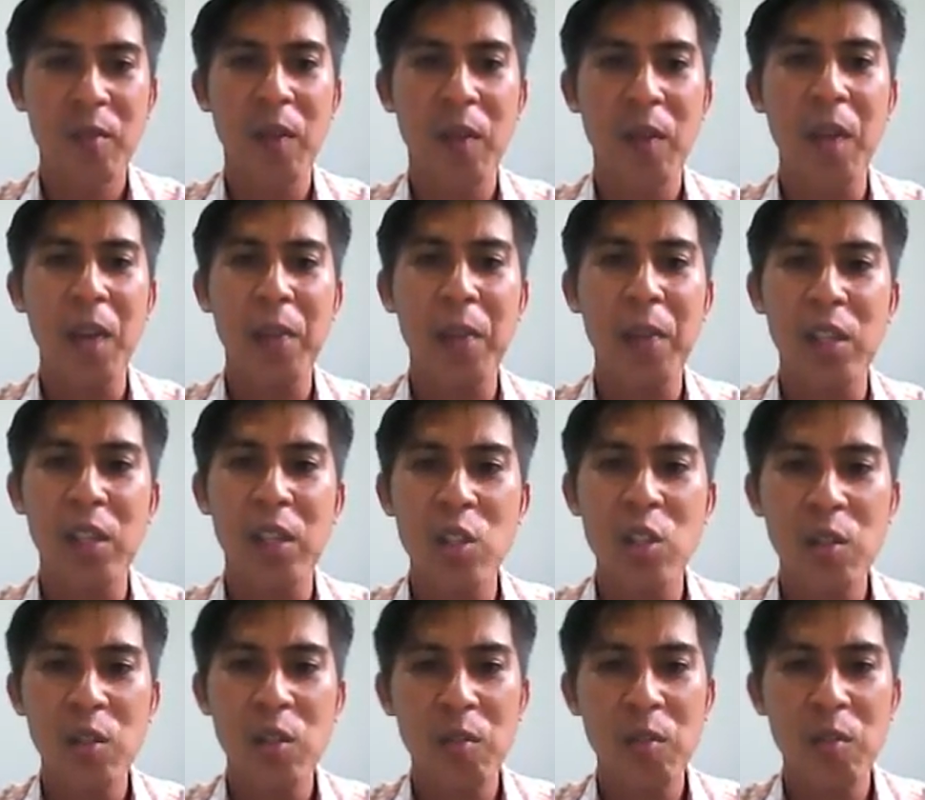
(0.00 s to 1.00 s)
Add a
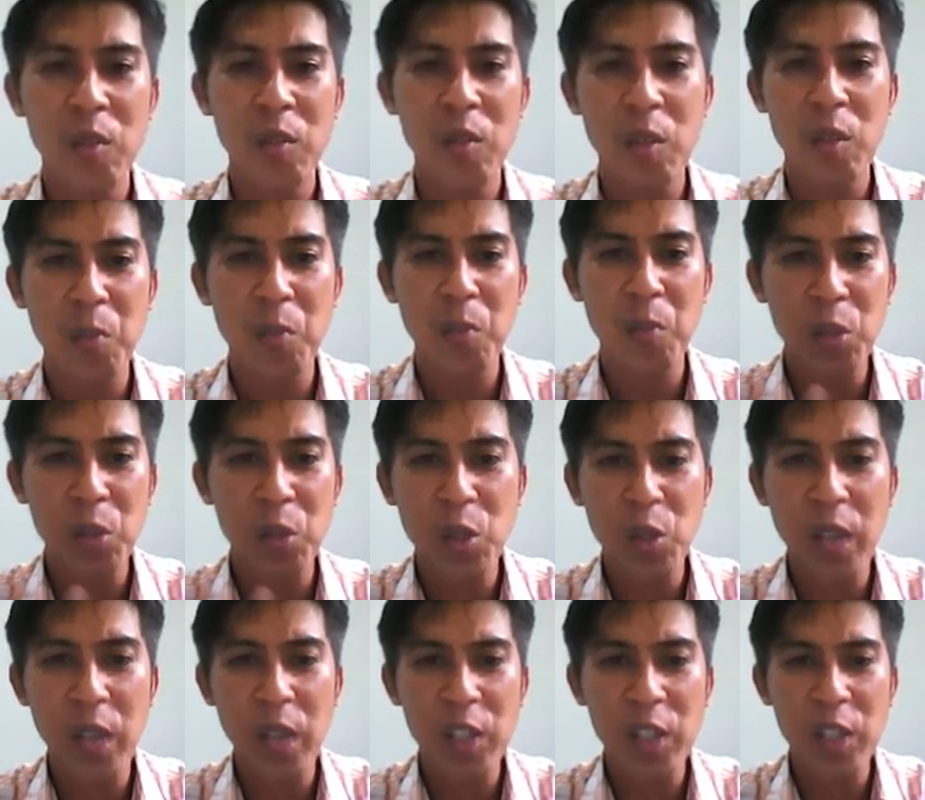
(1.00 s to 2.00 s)
page. Put
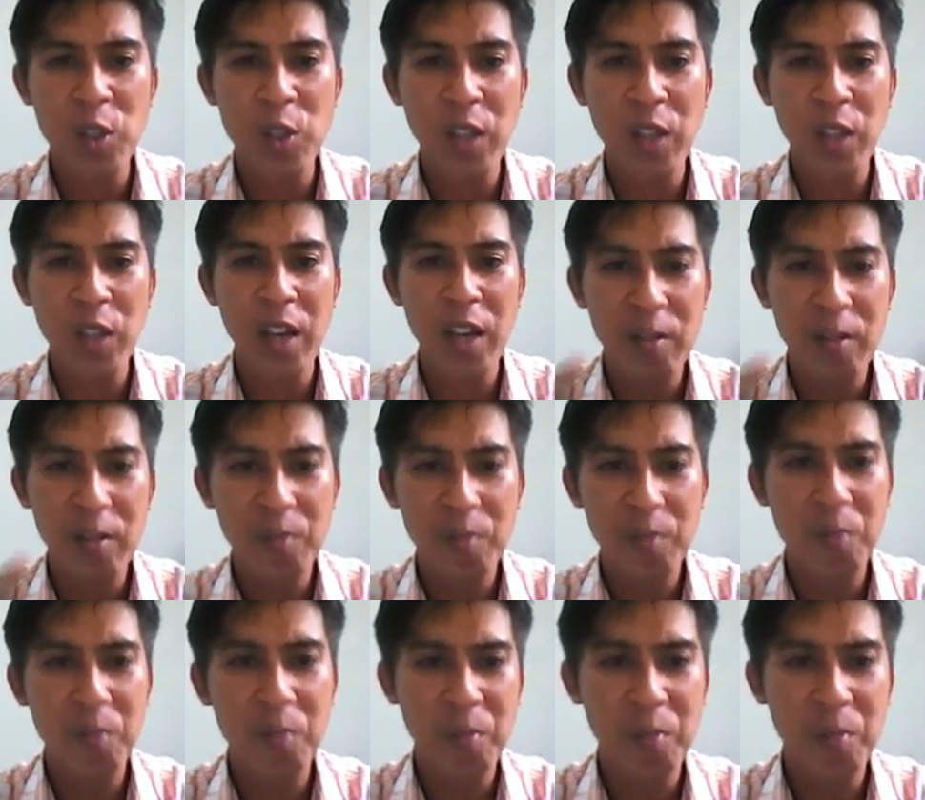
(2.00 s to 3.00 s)
your lecture there.
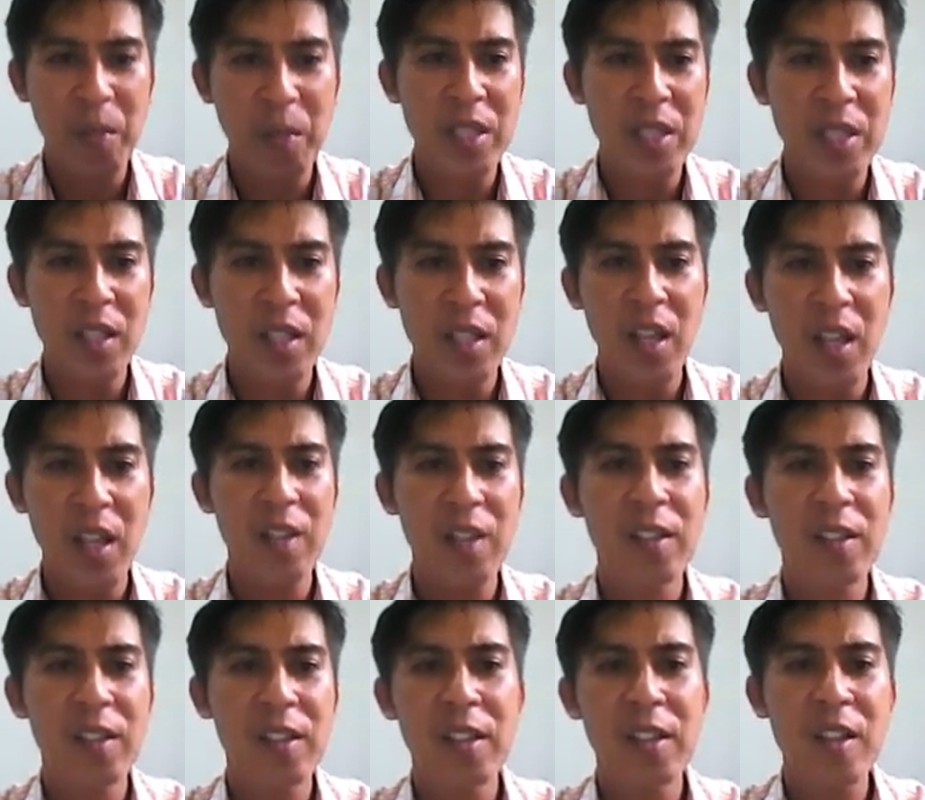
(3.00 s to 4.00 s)
Place it there.
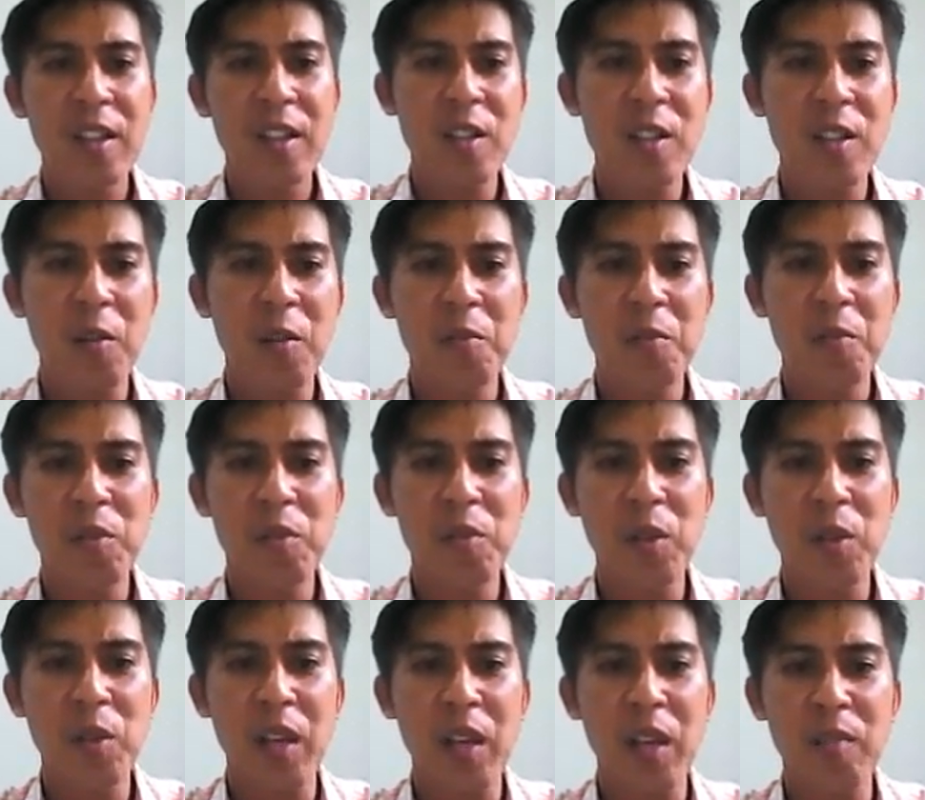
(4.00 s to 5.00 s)
So
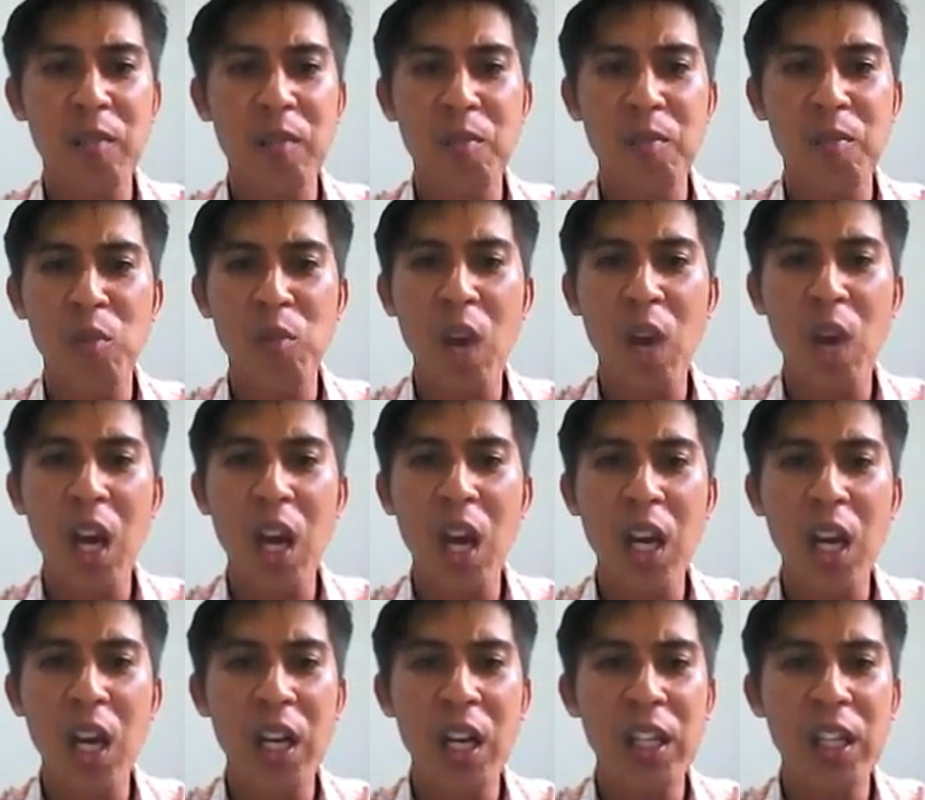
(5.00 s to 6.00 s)
you can
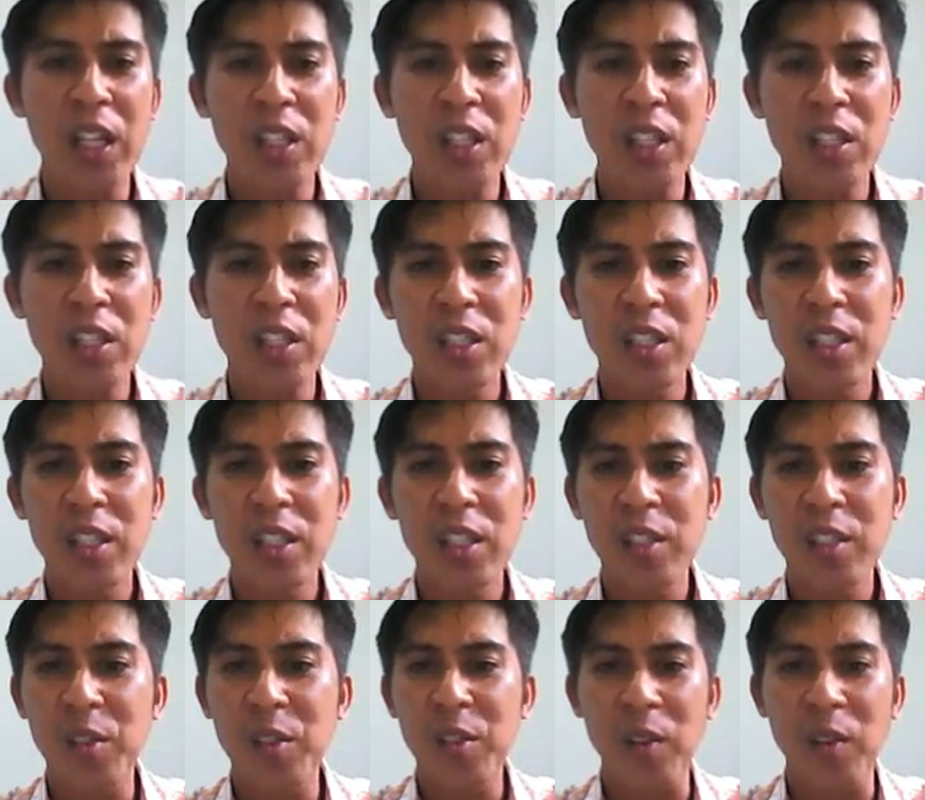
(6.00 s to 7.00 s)
write
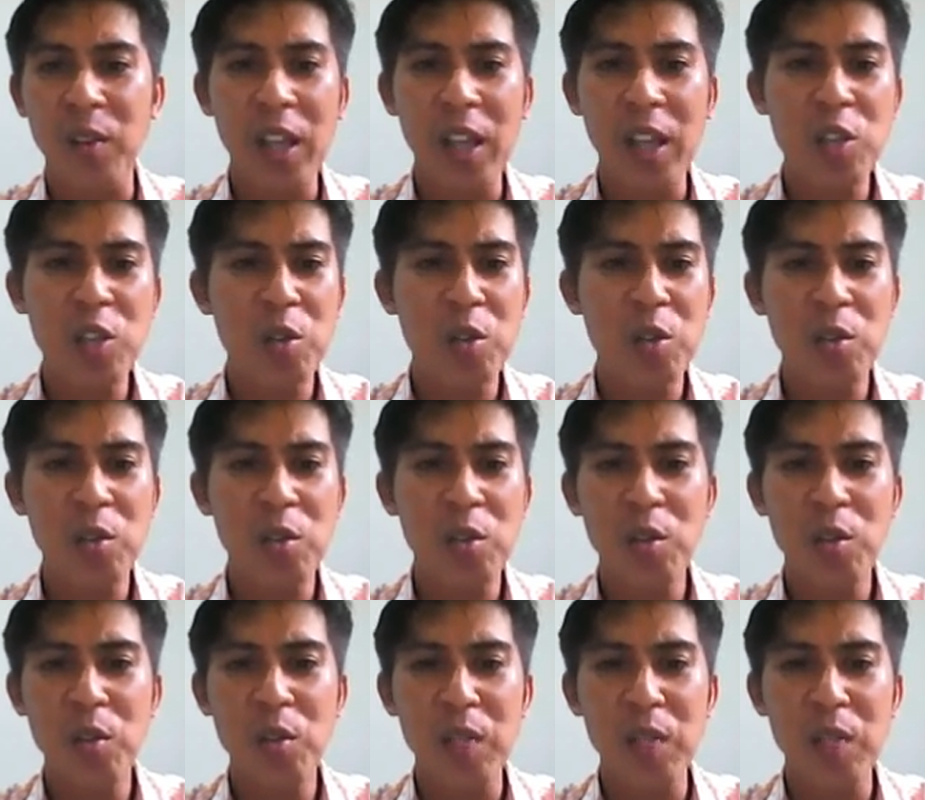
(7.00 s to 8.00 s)
your
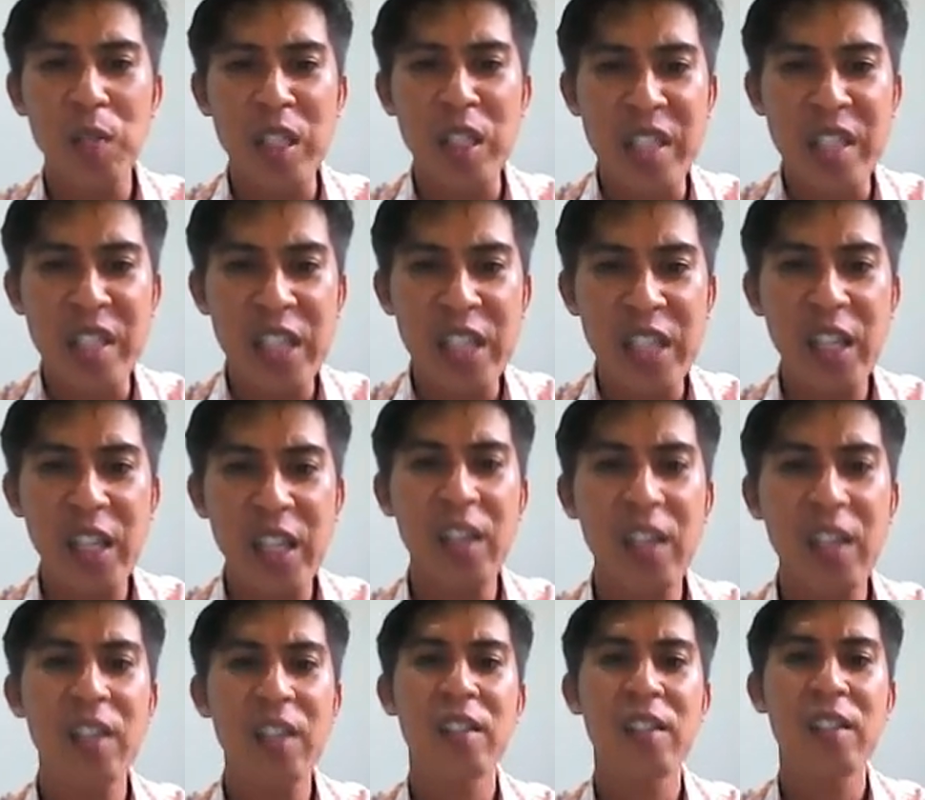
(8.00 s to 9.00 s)
lecture in detail.